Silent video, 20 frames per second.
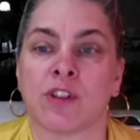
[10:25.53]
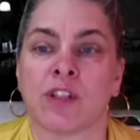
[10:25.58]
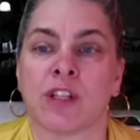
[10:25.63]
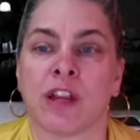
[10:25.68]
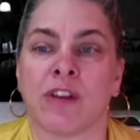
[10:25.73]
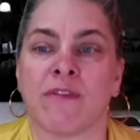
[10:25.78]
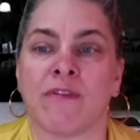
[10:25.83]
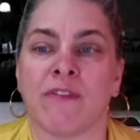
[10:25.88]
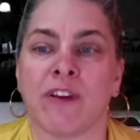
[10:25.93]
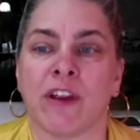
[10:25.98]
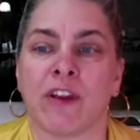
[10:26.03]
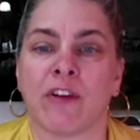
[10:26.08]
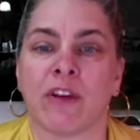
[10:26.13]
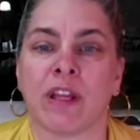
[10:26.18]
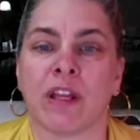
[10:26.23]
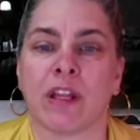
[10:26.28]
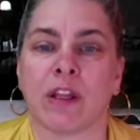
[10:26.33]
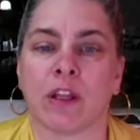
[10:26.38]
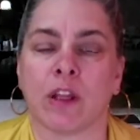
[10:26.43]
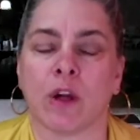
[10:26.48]
She had
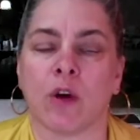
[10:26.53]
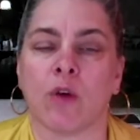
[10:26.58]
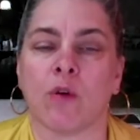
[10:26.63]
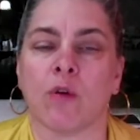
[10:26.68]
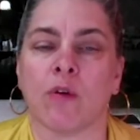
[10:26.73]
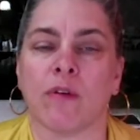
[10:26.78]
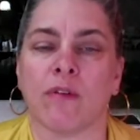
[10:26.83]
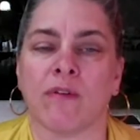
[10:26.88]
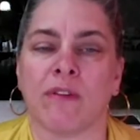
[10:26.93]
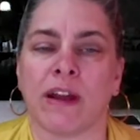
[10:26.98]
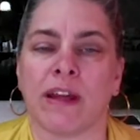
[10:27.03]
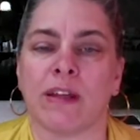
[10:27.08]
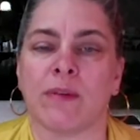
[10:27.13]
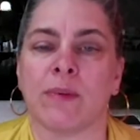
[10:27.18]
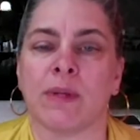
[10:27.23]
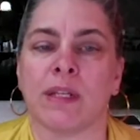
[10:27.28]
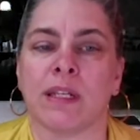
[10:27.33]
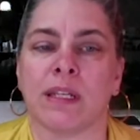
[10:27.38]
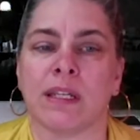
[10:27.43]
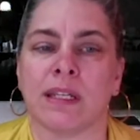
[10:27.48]
very low
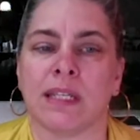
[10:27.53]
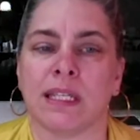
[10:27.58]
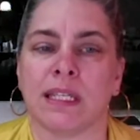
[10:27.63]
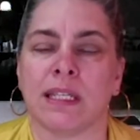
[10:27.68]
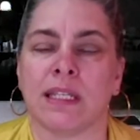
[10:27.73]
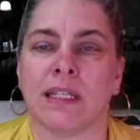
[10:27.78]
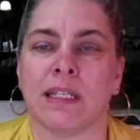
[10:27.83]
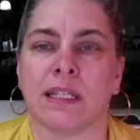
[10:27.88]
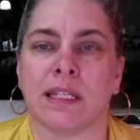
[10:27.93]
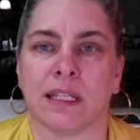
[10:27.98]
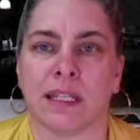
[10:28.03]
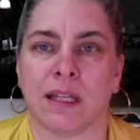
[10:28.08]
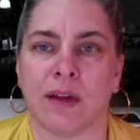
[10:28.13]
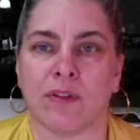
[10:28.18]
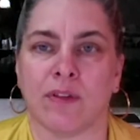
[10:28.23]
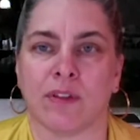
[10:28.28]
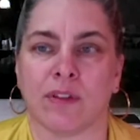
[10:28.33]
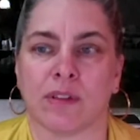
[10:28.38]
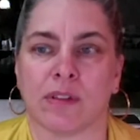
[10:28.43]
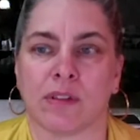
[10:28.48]
vitamin D
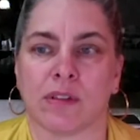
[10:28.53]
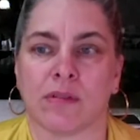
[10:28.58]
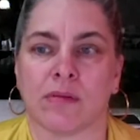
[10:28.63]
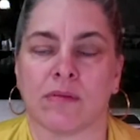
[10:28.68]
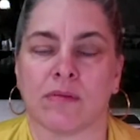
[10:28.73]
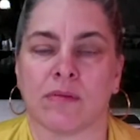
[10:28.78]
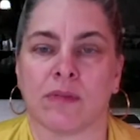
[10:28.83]
levels.